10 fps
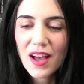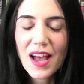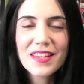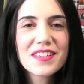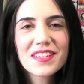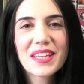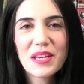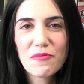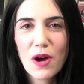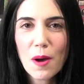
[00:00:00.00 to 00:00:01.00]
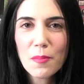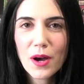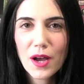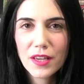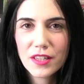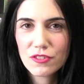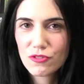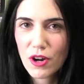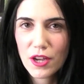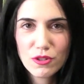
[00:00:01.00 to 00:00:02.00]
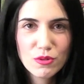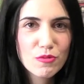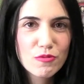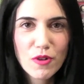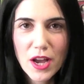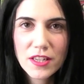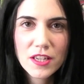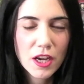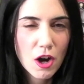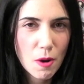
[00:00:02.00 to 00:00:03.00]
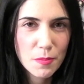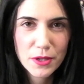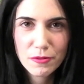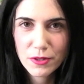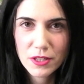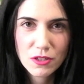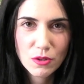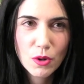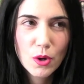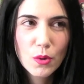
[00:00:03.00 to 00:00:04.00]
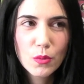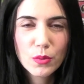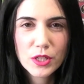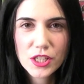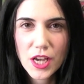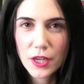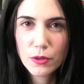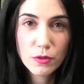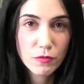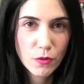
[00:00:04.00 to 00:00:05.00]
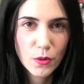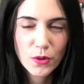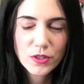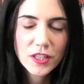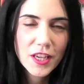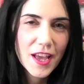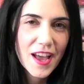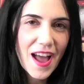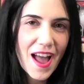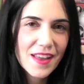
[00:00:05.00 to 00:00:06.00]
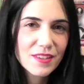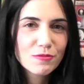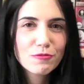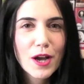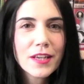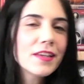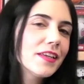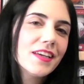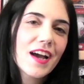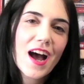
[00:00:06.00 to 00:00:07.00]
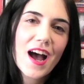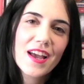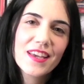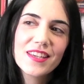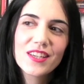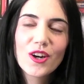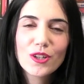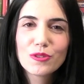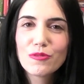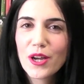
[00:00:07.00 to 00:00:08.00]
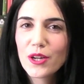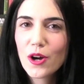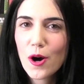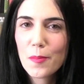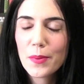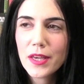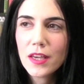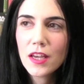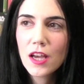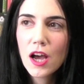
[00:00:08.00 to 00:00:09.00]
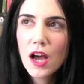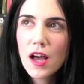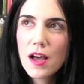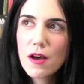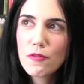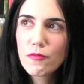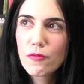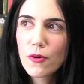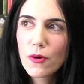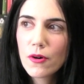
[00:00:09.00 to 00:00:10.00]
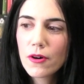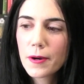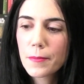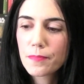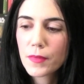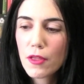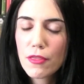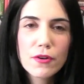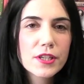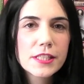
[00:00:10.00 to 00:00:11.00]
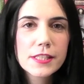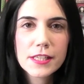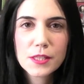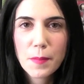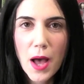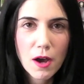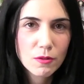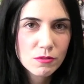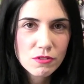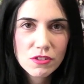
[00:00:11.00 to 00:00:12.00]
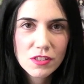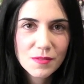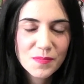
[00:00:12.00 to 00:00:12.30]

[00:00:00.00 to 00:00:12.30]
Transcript: I didn't give up. I tried to find a copy of it which I could afford, and finally I got to find a copy for £36.